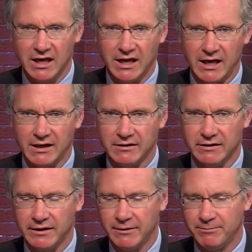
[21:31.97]

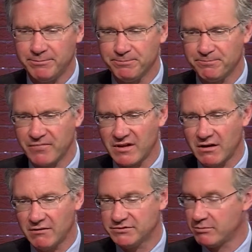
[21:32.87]
and
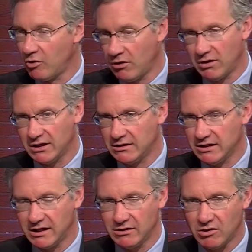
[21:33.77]
of small
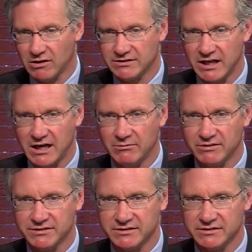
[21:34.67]
and large
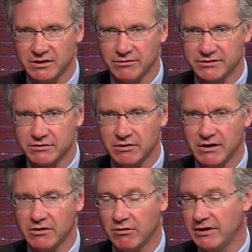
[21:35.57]
animals, and so it's
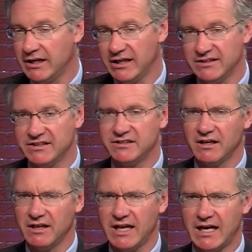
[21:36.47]
critical. And in
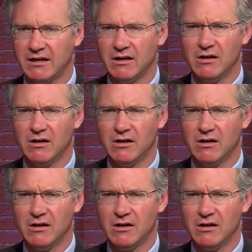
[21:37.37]
addition to that,